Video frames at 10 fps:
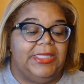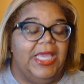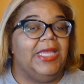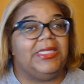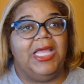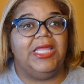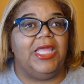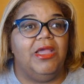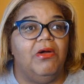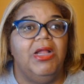yeah
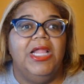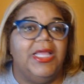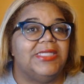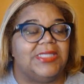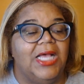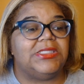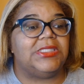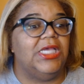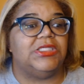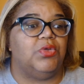danielle it's us
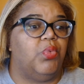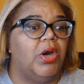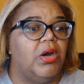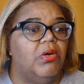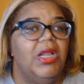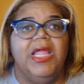against the world